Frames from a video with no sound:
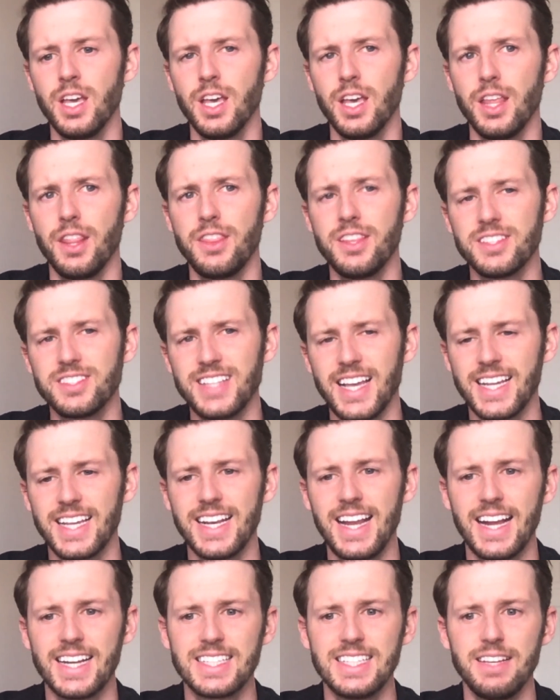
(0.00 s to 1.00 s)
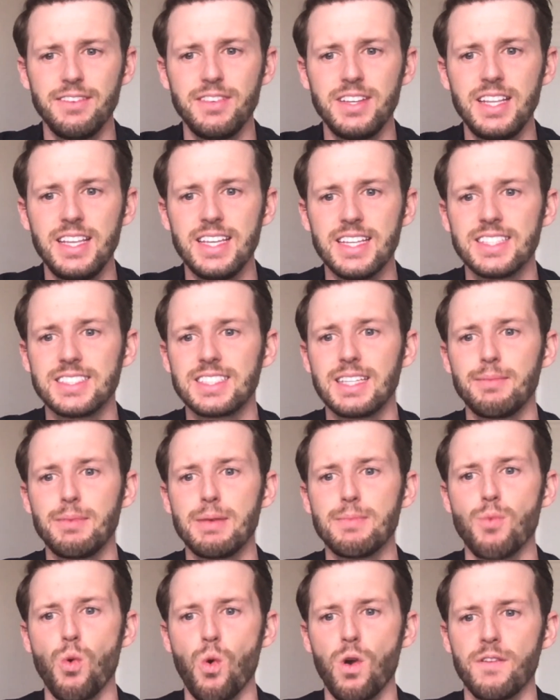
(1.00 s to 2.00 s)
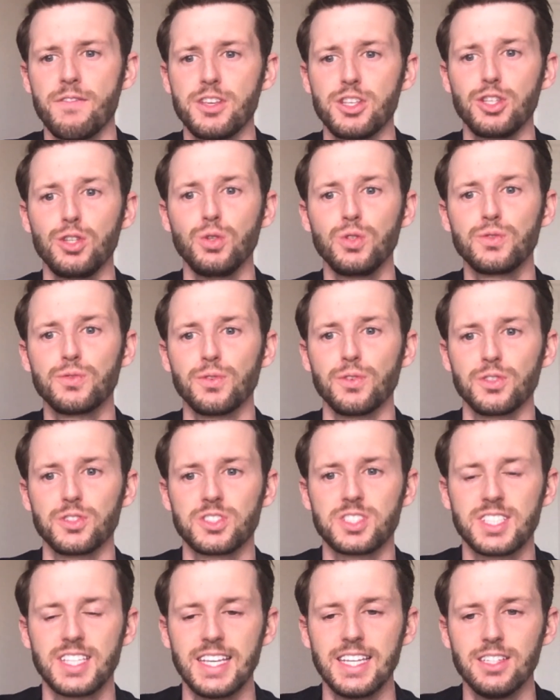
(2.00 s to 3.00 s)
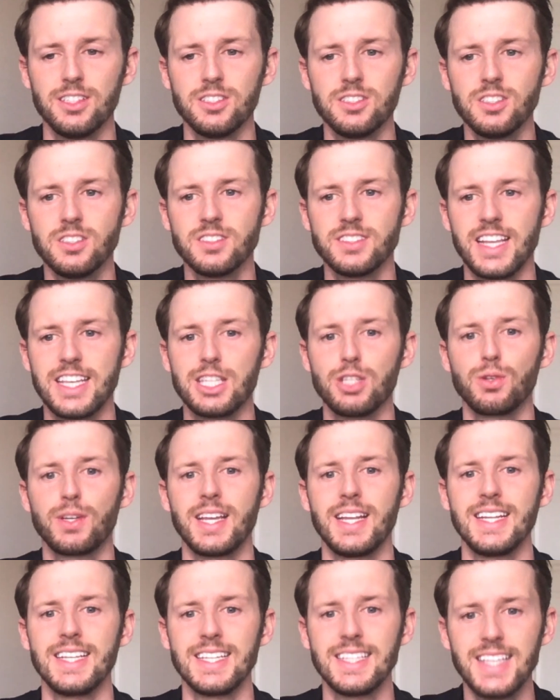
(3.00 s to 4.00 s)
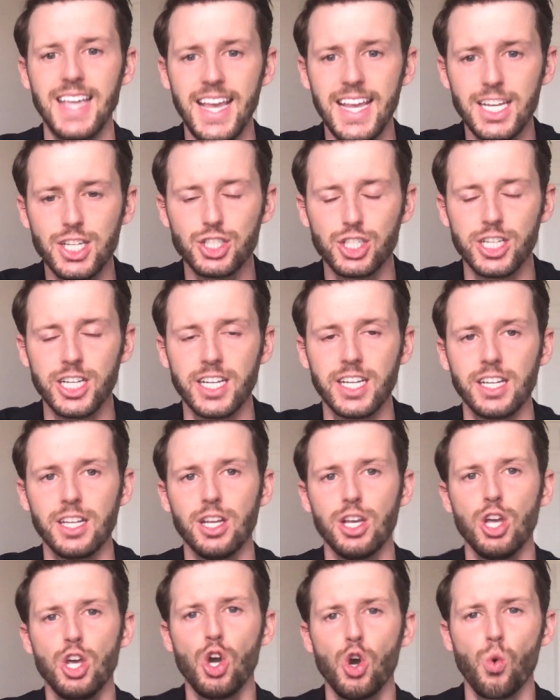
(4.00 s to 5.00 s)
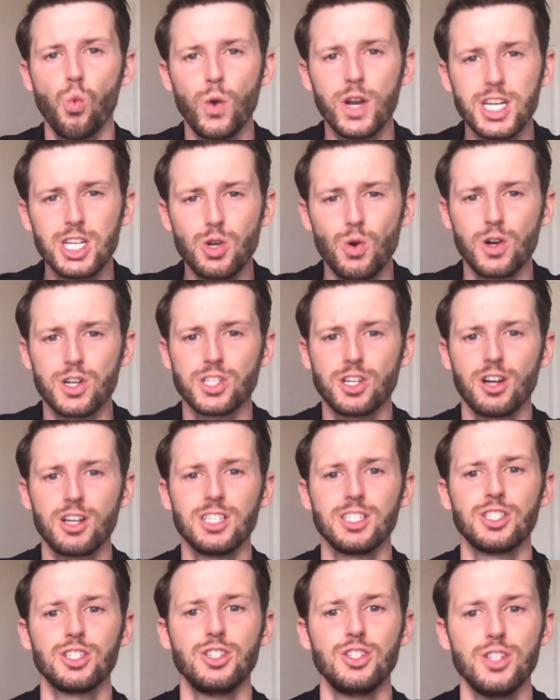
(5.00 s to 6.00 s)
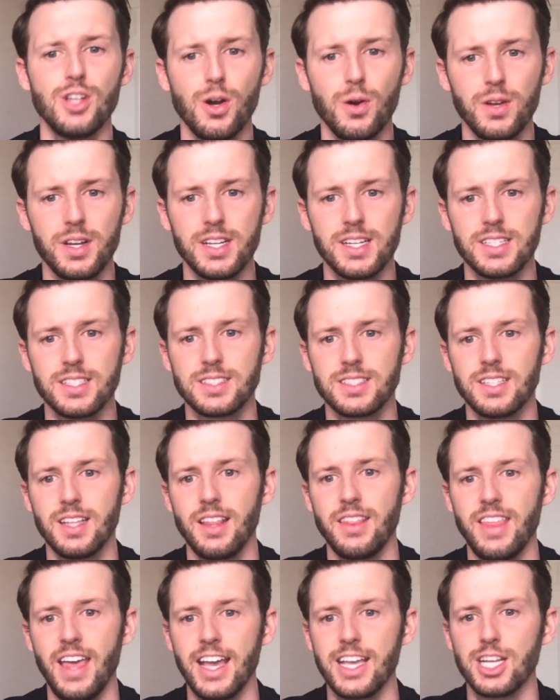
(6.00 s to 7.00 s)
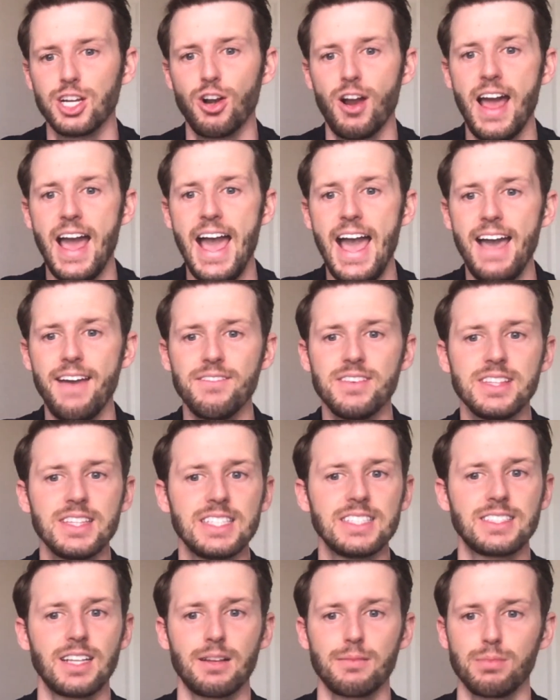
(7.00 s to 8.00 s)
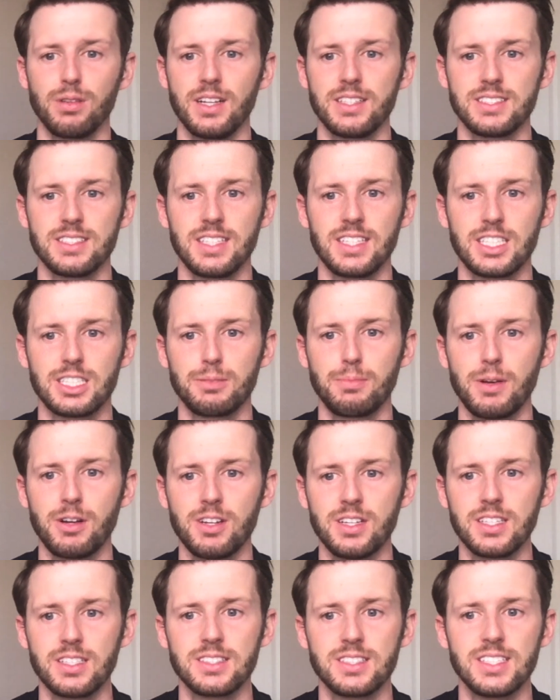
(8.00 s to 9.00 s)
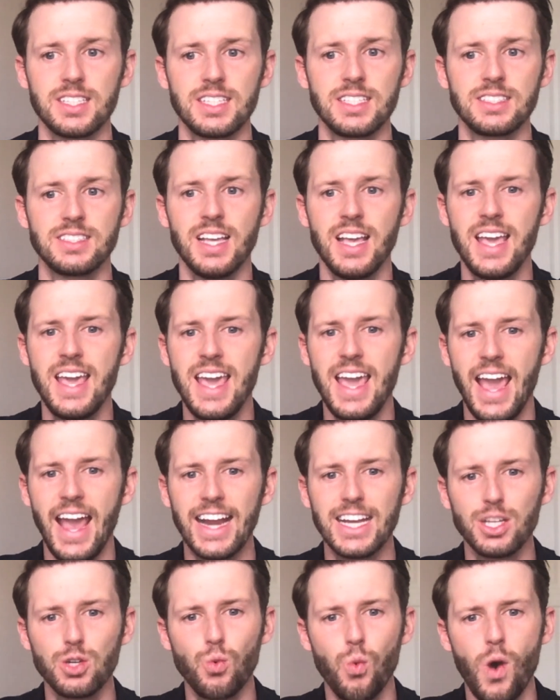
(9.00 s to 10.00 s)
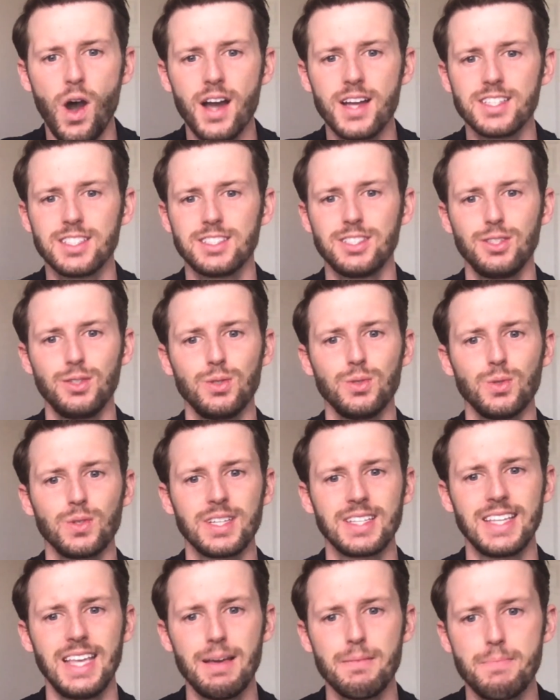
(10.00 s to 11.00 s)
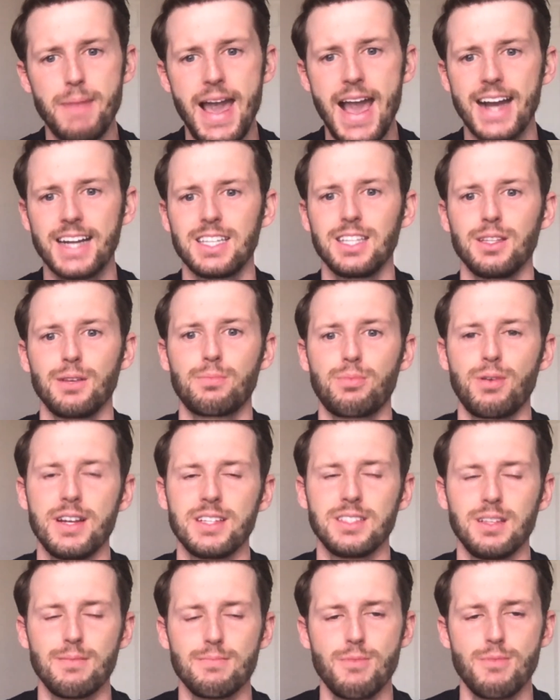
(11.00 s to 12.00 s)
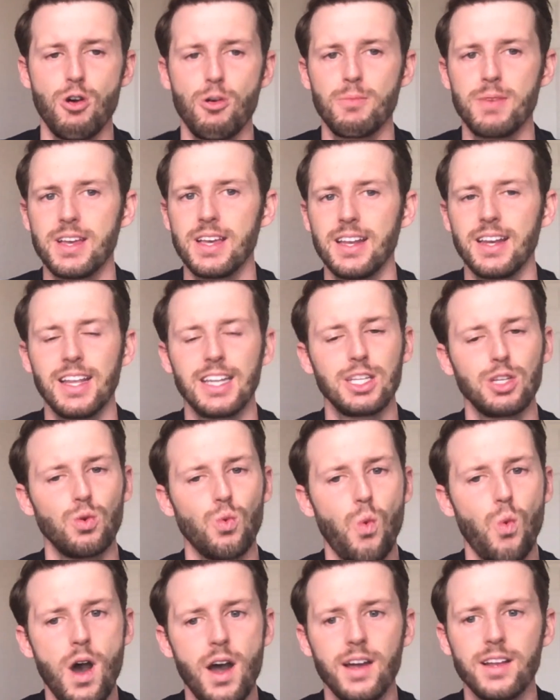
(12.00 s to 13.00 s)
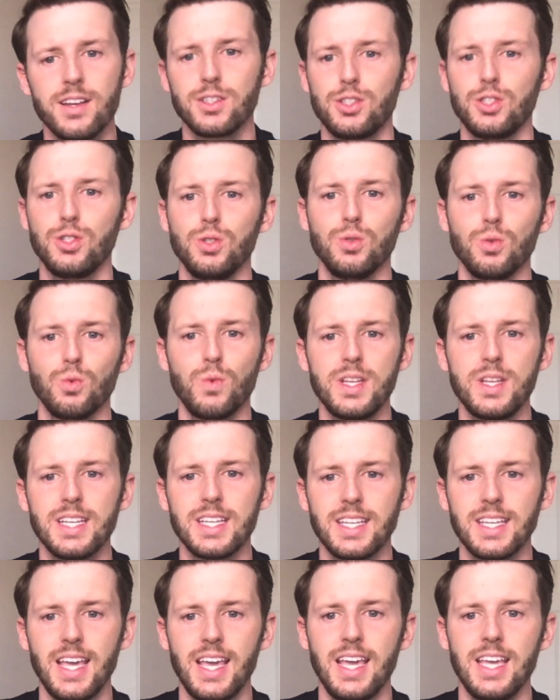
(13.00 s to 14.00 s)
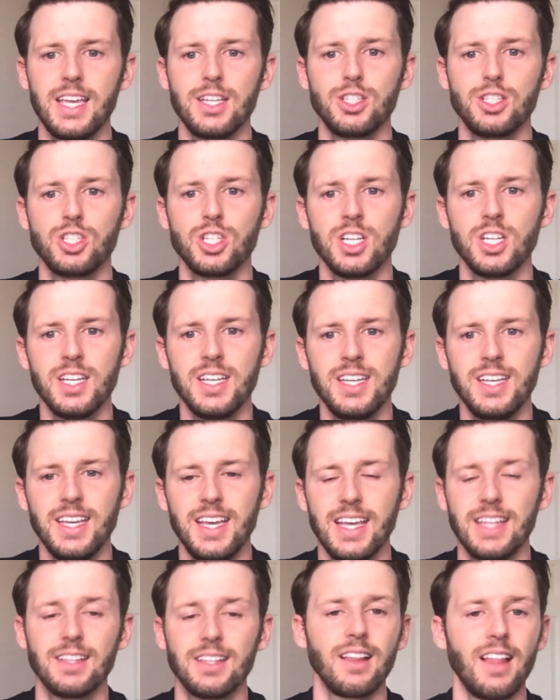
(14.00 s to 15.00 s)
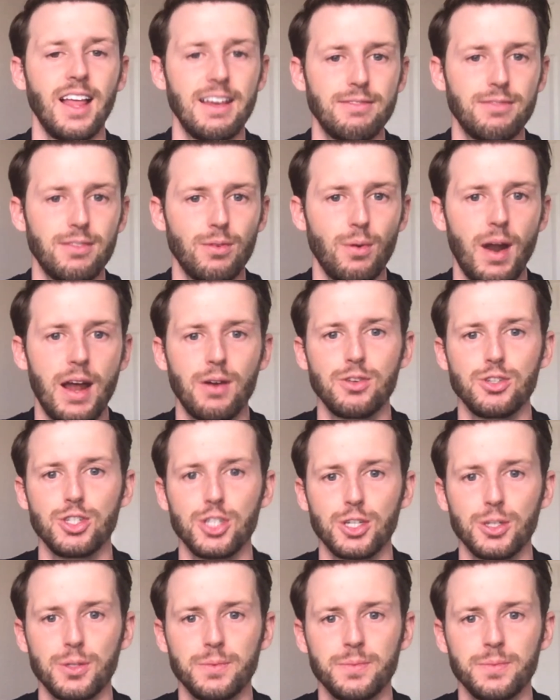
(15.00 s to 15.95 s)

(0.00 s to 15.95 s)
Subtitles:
The second activity is going to be more of a useful skill that you can engage in when you are starting to notice that you're having these unpleasant experiences and you want to get back to the present moment and you want to re-engage in the life around you.